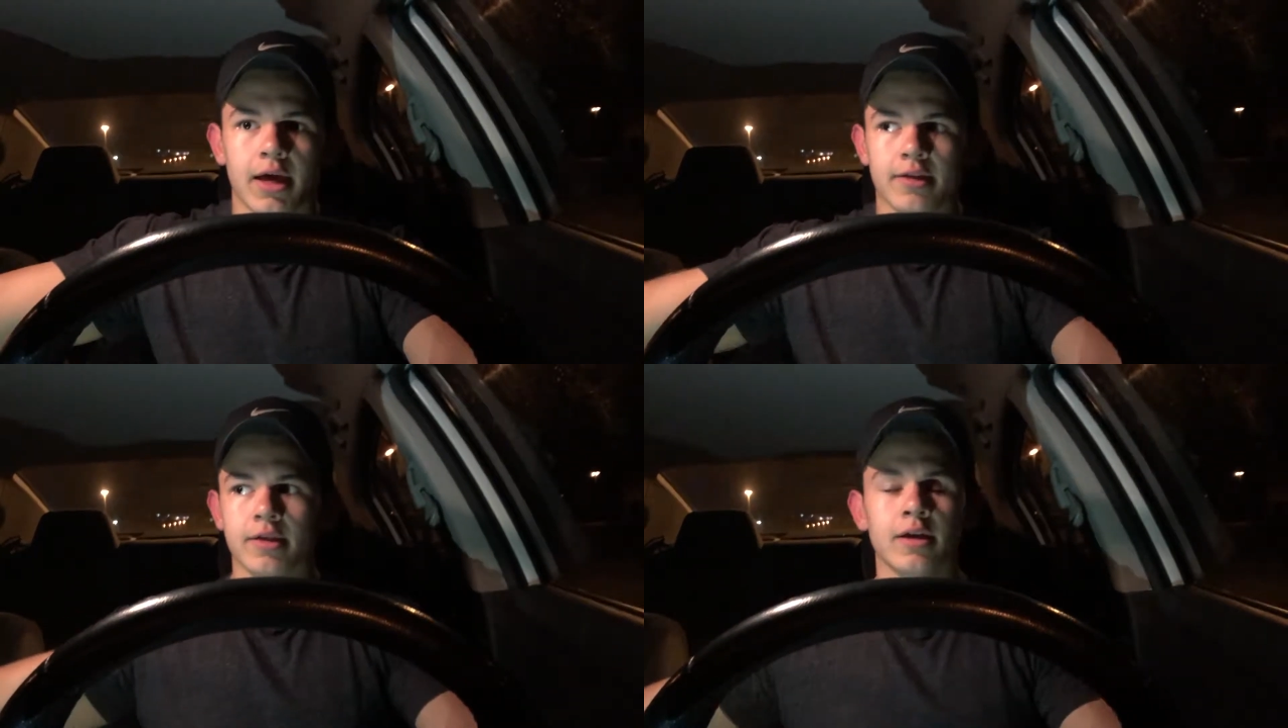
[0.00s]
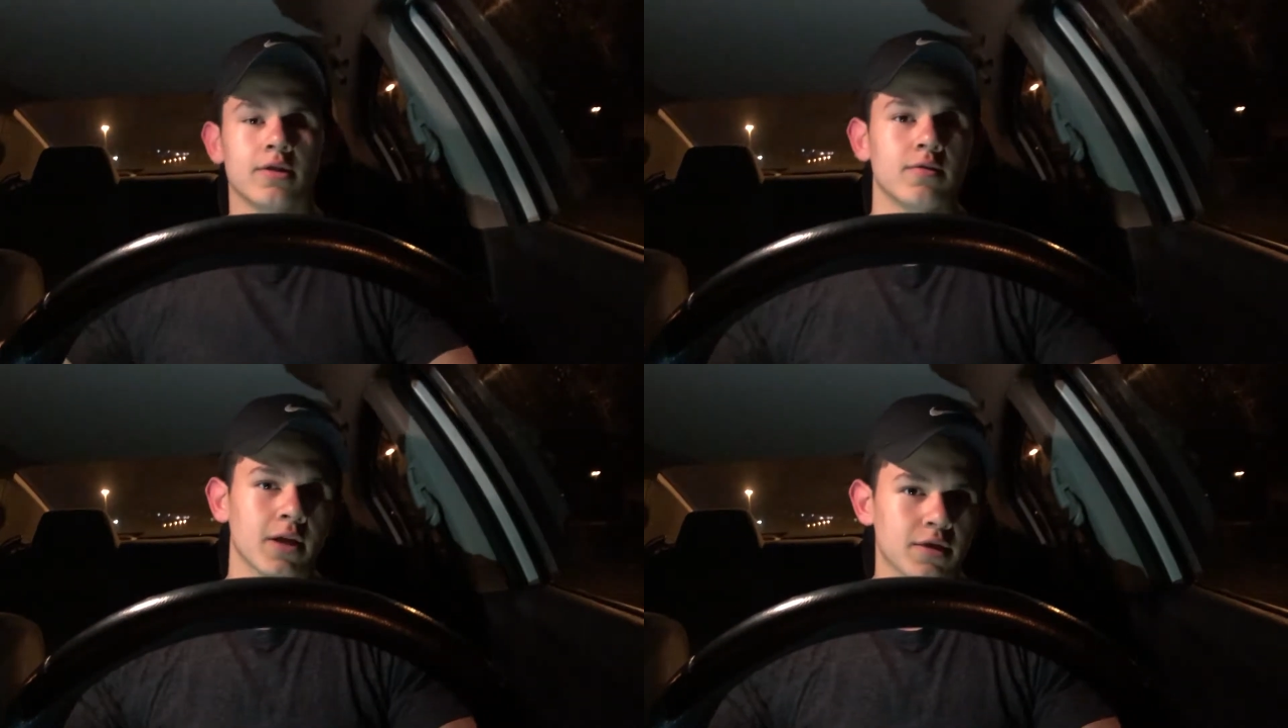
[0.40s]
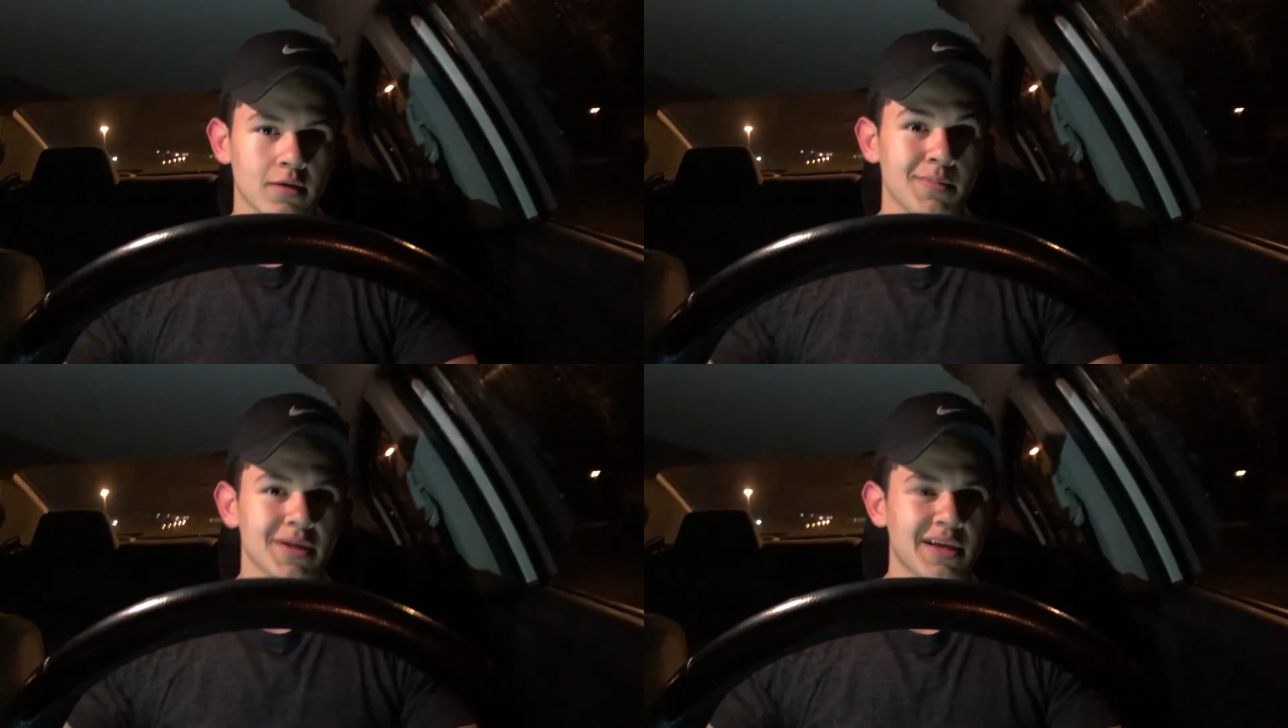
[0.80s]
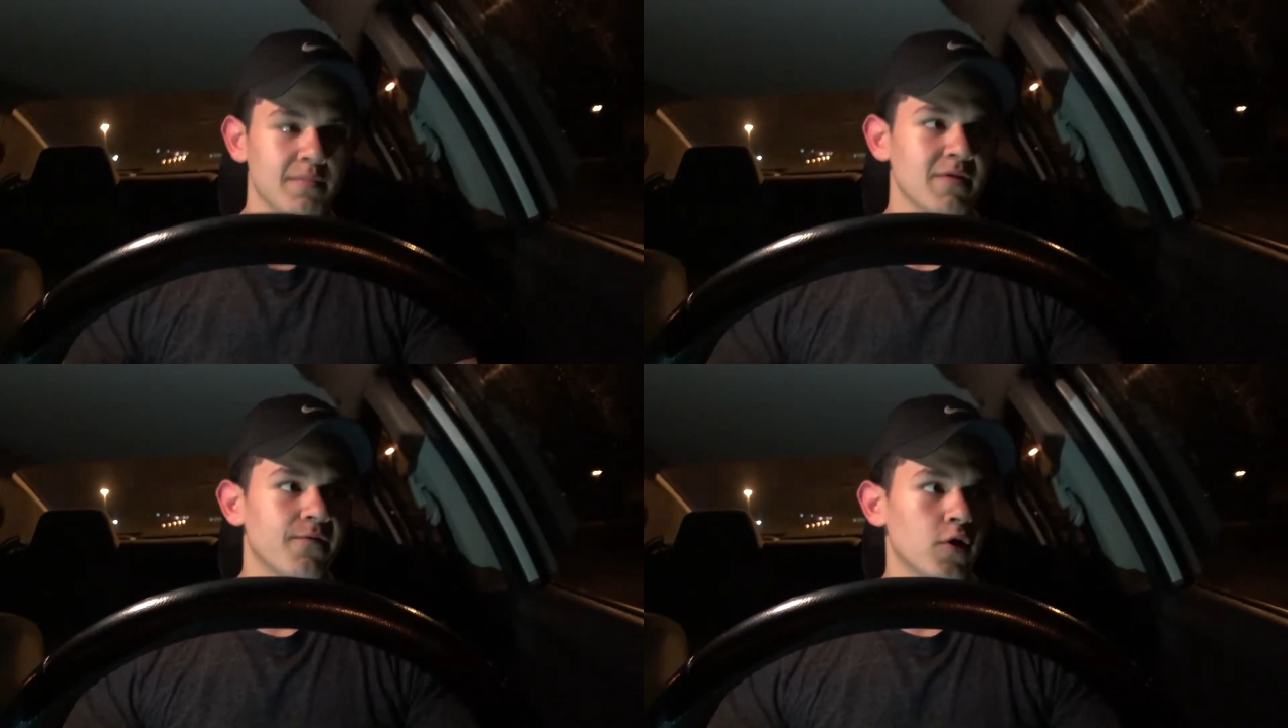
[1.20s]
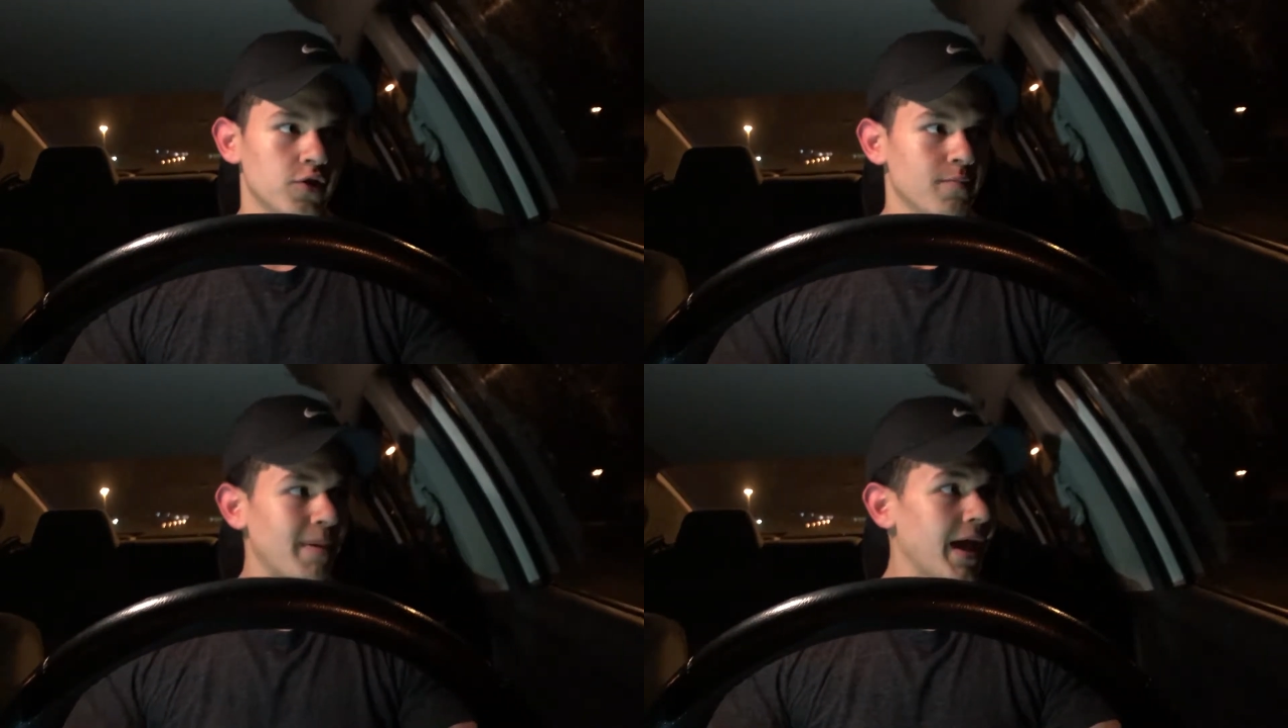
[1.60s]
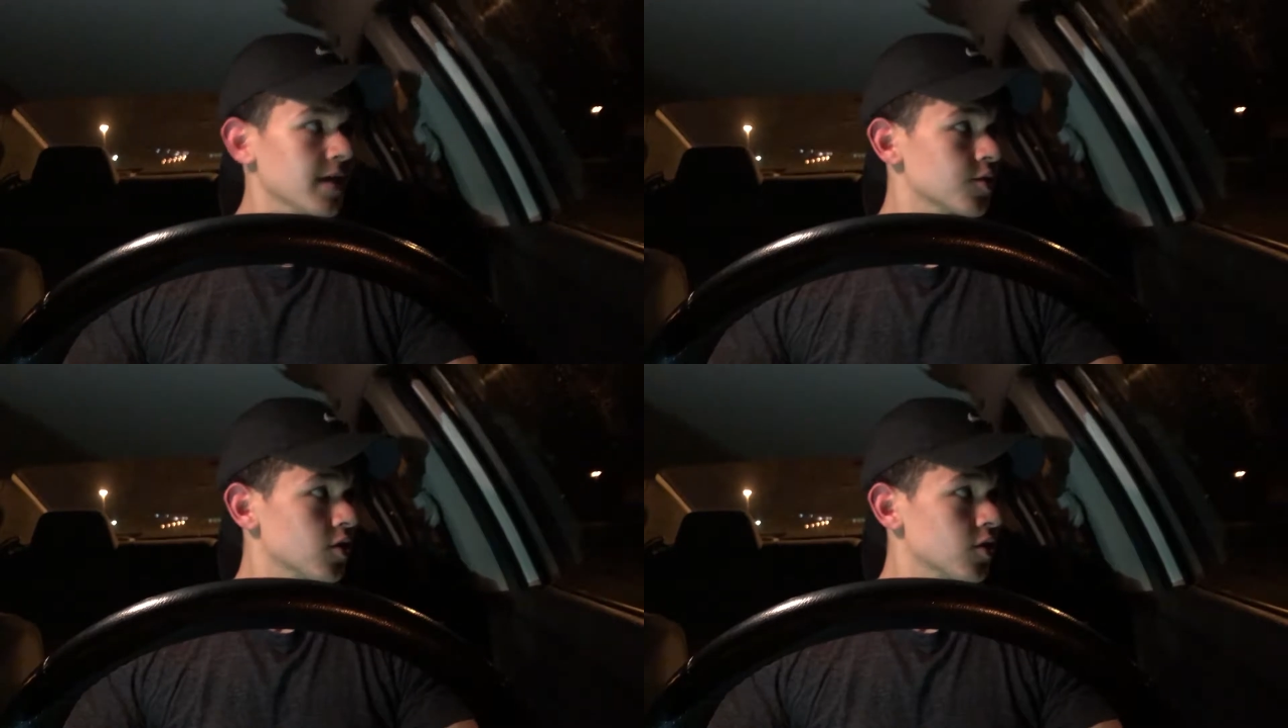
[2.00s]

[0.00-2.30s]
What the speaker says: it's going to do nothing but set me farther back.